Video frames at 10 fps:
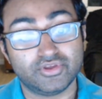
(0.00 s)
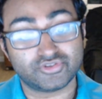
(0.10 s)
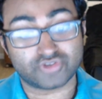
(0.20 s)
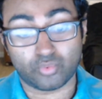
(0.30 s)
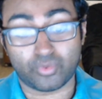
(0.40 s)

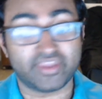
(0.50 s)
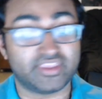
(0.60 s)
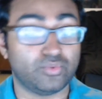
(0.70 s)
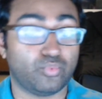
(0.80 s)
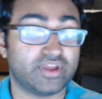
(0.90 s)
So away
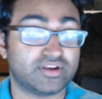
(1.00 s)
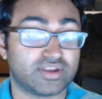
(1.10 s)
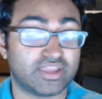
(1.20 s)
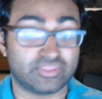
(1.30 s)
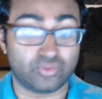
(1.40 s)
he went
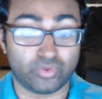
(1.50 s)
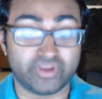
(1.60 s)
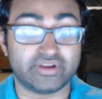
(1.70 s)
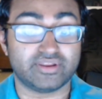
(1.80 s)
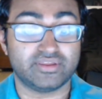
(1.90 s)
like the
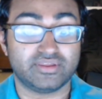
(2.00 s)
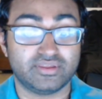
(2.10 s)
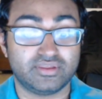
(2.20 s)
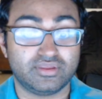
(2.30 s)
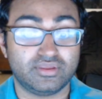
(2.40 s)
wind,
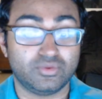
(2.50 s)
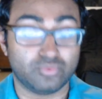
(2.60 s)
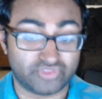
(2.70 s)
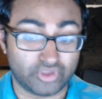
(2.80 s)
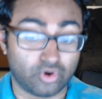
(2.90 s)

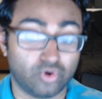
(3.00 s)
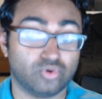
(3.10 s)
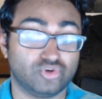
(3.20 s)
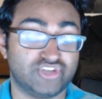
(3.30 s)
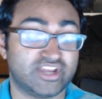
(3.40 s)
with the
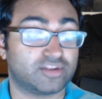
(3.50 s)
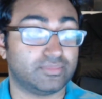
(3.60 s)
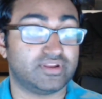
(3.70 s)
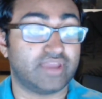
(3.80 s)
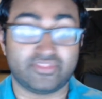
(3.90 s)
old
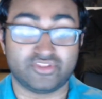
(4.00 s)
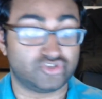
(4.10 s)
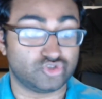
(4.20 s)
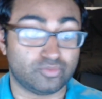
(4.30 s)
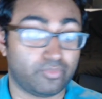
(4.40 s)
gentleman and the
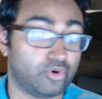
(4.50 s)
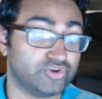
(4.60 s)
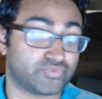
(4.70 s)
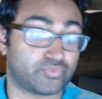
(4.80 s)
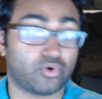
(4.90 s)
two
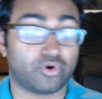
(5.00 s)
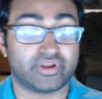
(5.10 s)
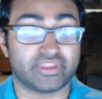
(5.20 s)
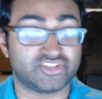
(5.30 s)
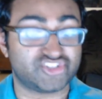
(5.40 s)
boys
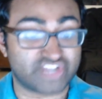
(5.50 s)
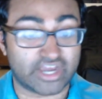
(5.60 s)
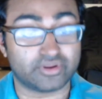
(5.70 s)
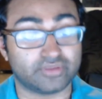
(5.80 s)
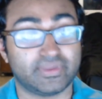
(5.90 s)
roaring and
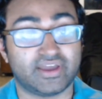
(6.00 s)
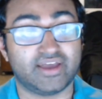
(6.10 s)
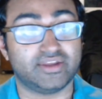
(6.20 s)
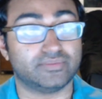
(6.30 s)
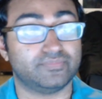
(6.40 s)
shouting
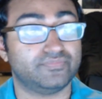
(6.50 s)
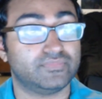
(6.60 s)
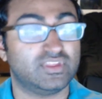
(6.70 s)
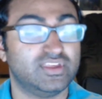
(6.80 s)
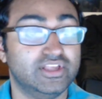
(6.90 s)
behind him.
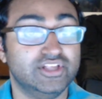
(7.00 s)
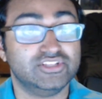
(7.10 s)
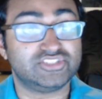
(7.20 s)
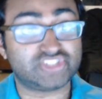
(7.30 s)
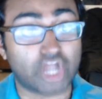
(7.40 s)

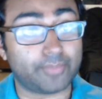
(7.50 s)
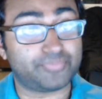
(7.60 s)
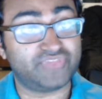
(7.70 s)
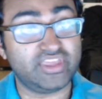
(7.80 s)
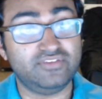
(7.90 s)

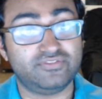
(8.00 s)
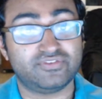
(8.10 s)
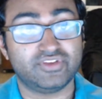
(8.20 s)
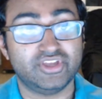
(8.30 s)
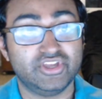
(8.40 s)
Stop thief!
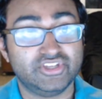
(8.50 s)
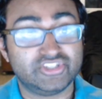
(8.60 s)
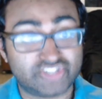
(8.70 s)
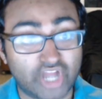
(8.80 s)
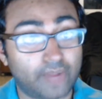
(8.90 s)

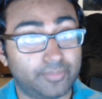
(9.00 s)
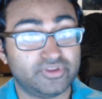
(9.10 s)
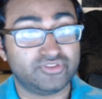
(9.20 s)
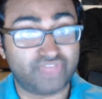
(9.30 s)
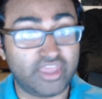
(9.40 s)
Stop
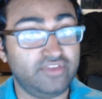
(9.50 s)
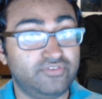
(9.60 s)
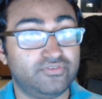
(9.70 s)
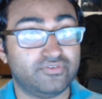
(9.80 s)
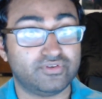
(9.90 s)

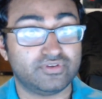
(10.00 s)
thief!